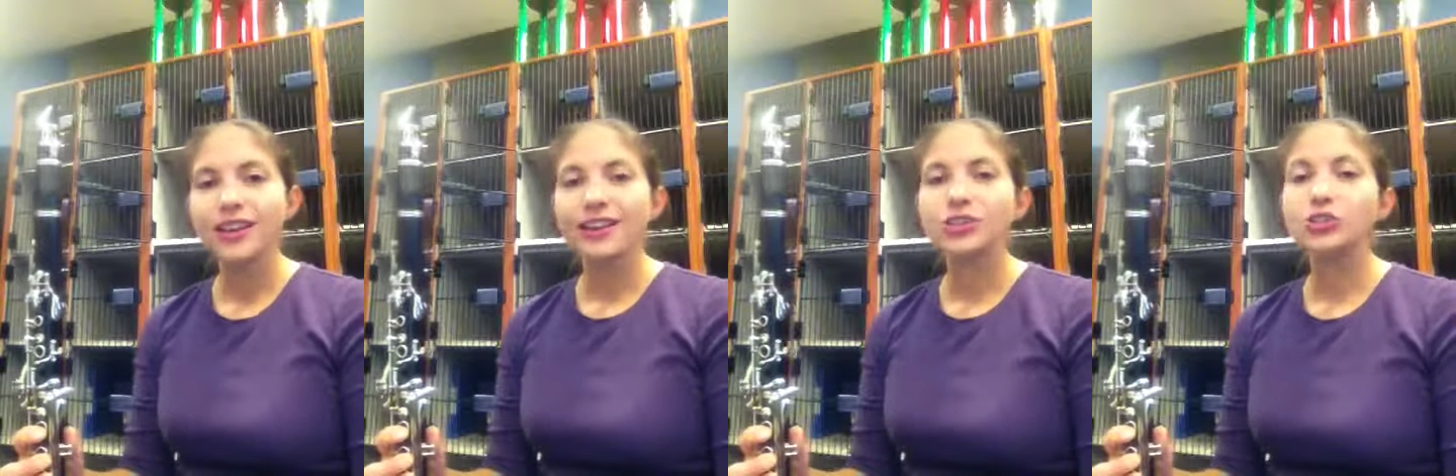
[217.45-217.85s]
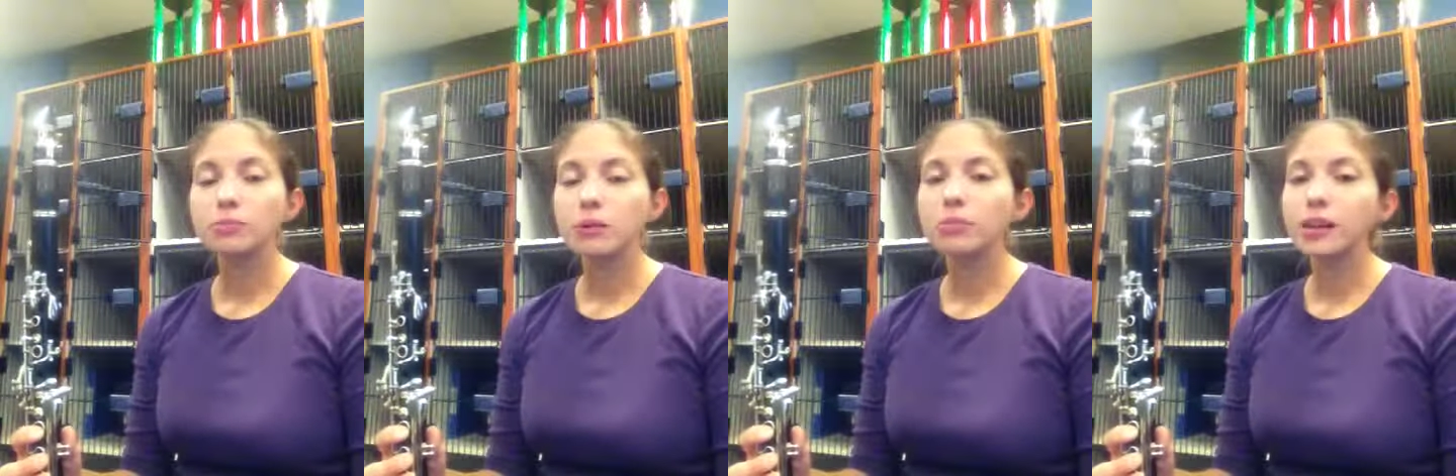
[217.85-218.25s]
should
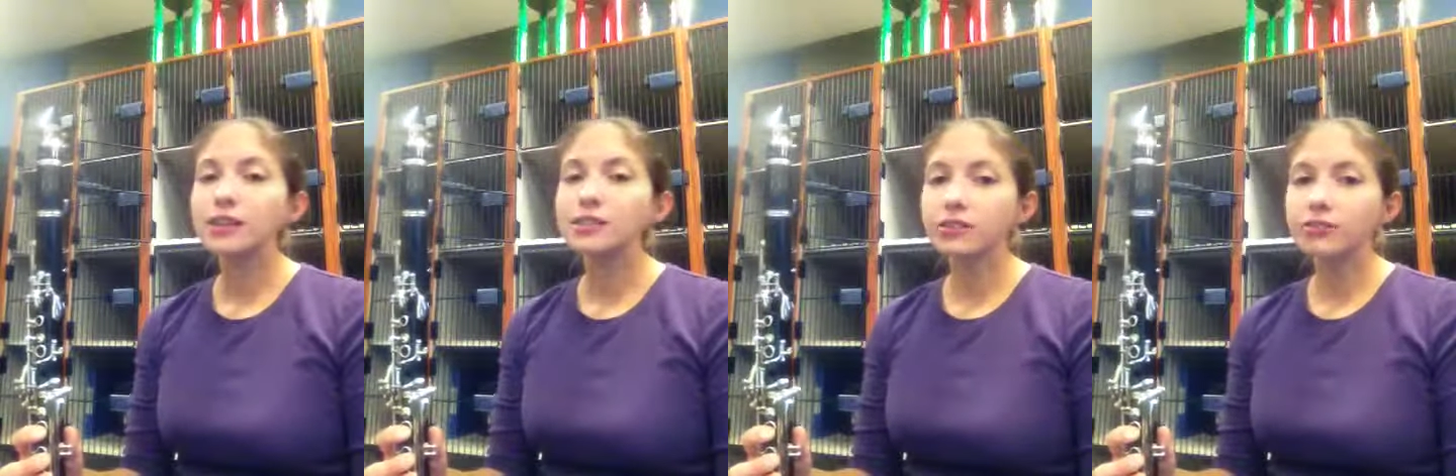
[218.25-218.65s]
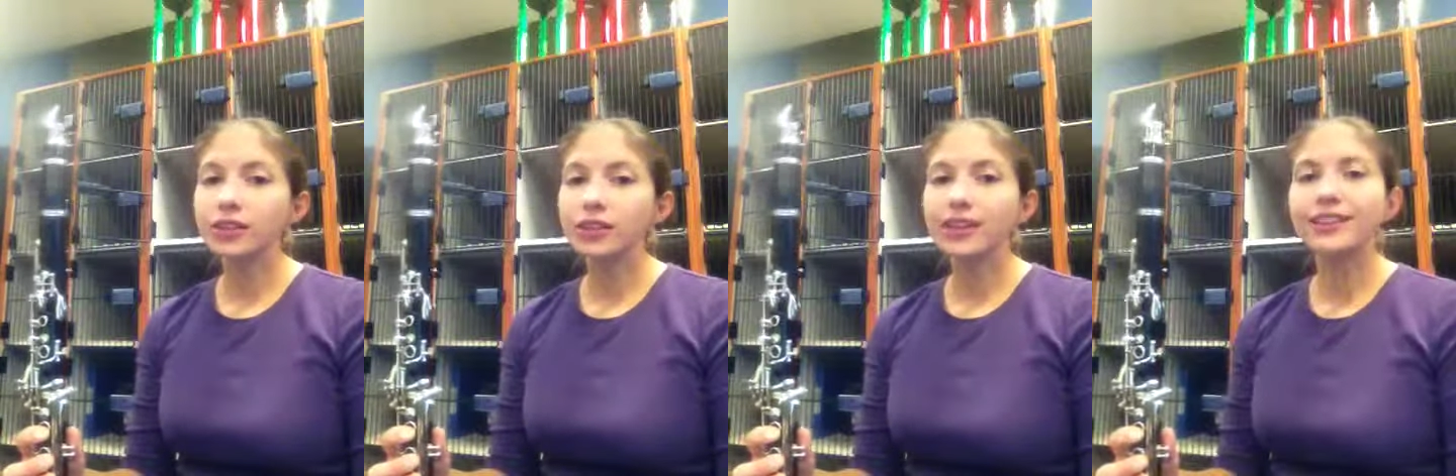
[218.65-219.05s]
be played
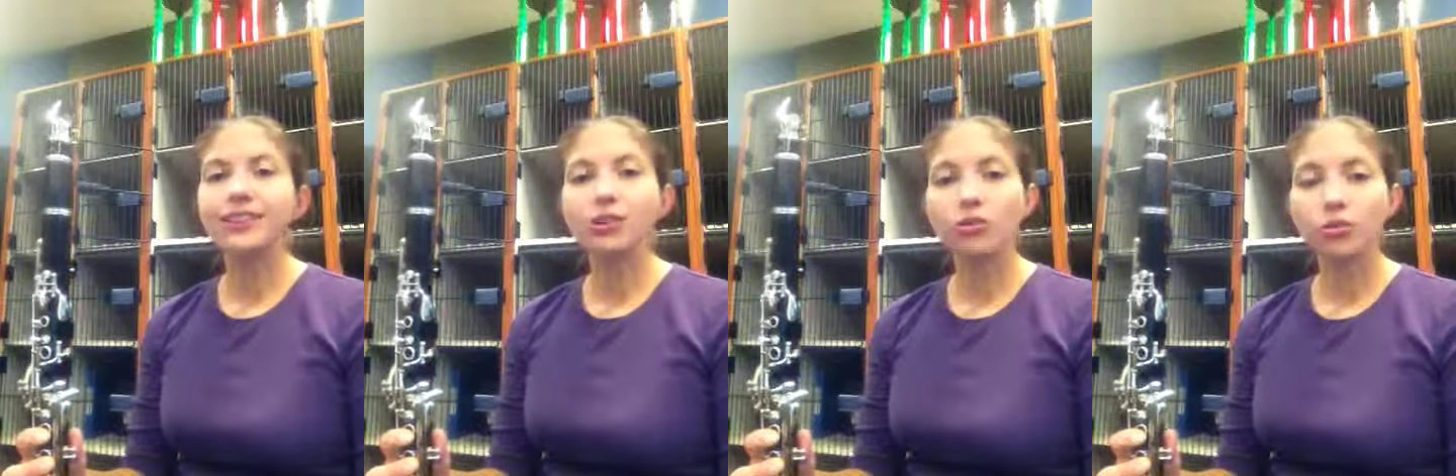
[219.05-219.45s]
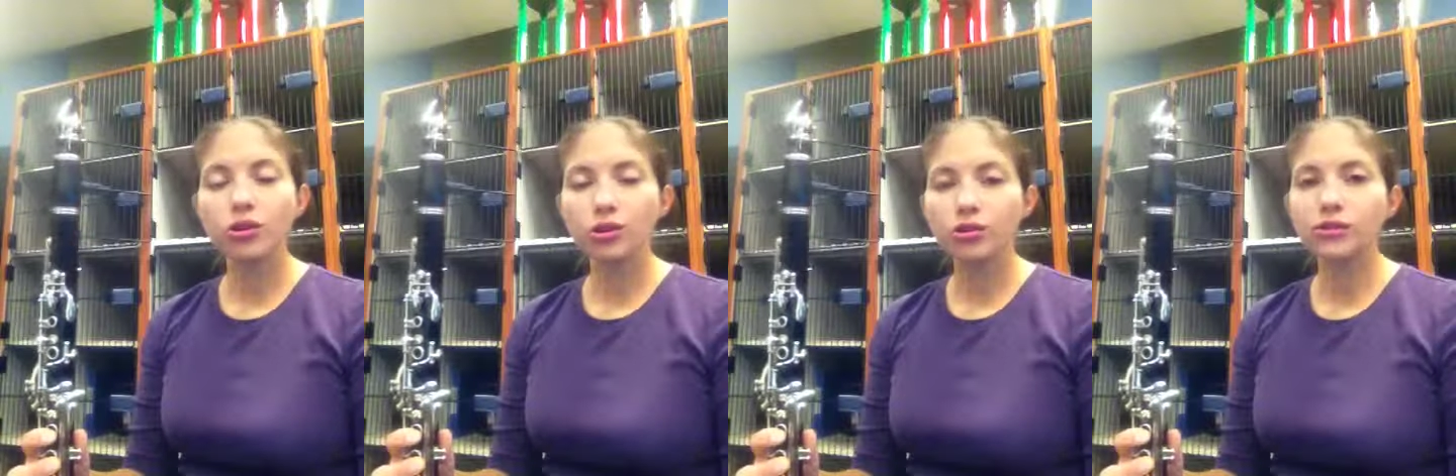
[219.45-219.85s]
differently than the quarter
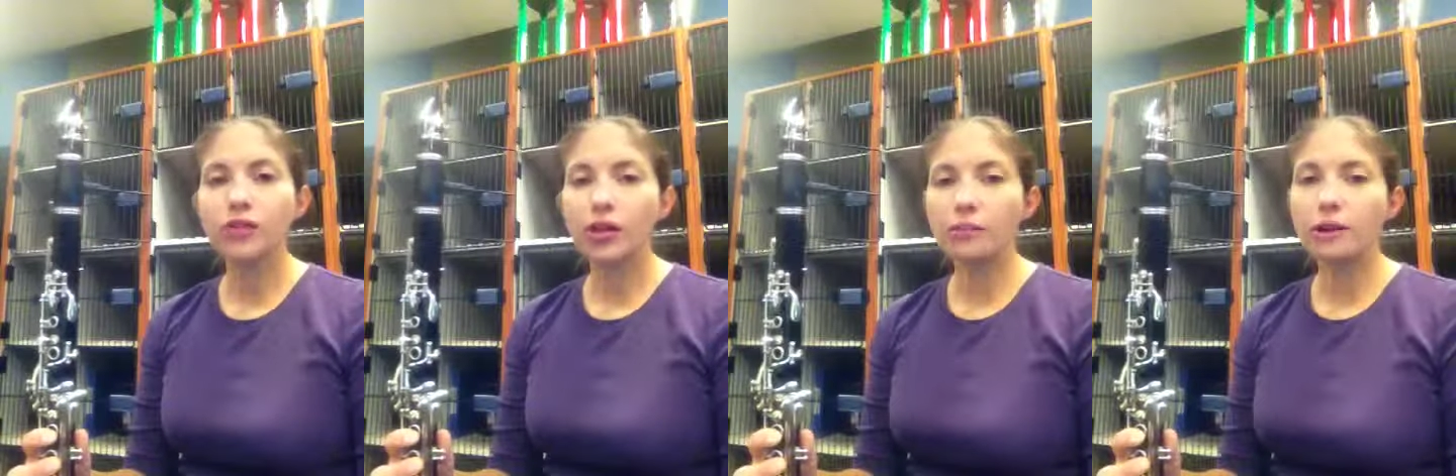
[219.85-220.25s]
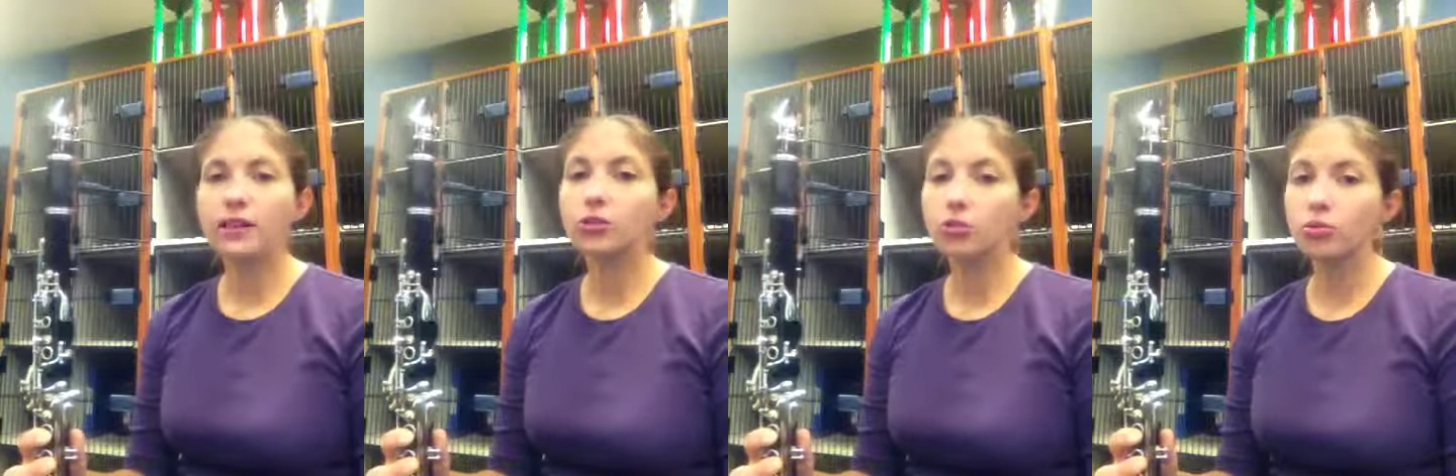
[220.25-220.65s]
notes followed by
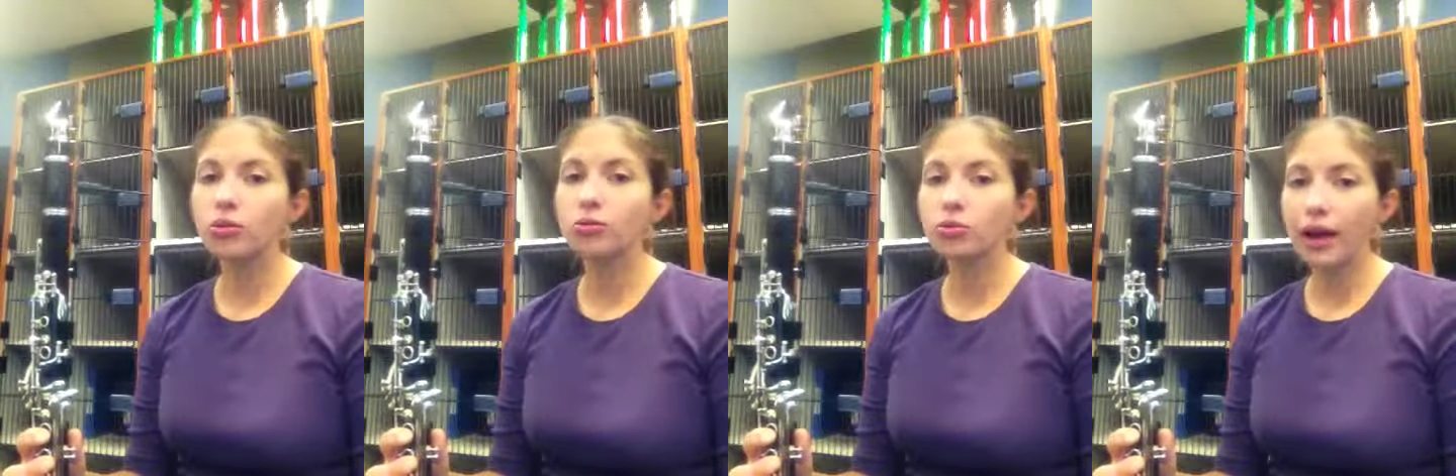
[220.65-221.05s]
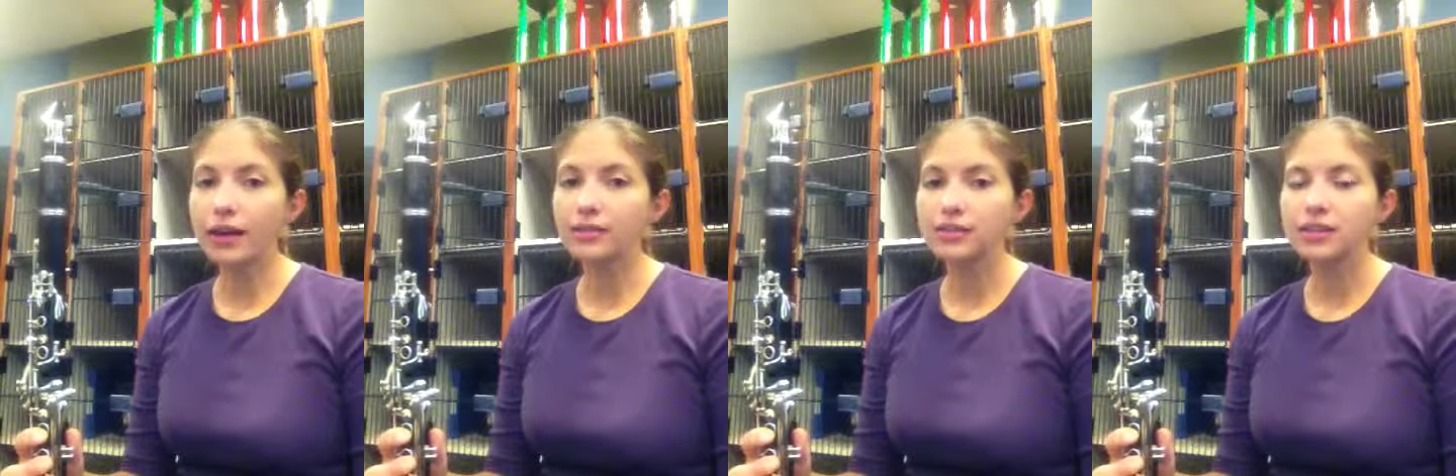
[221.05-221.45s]
the quarter
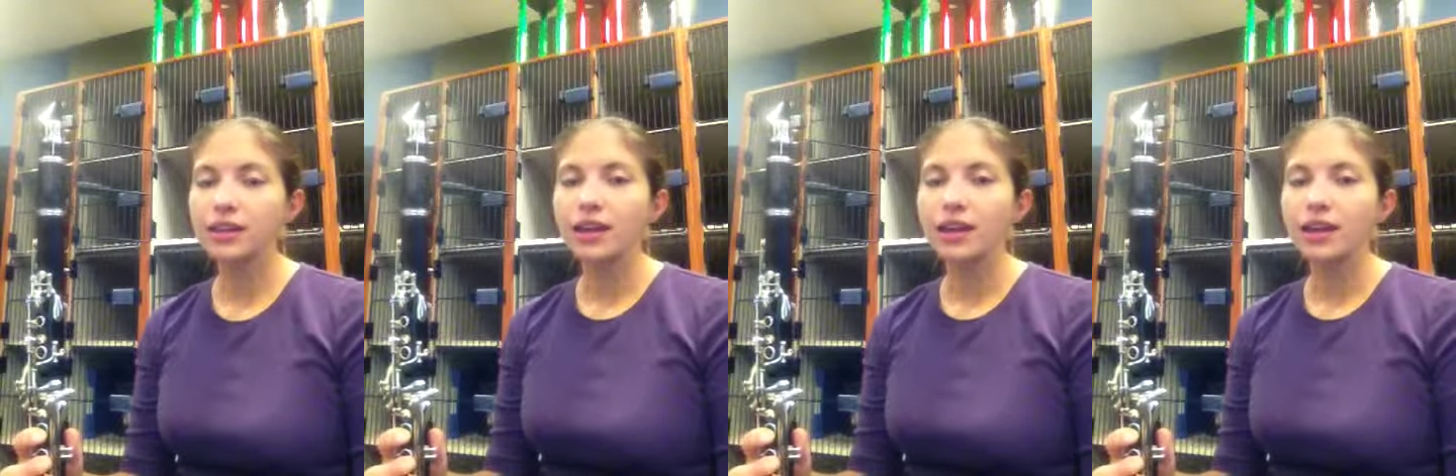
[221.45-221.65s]
rest.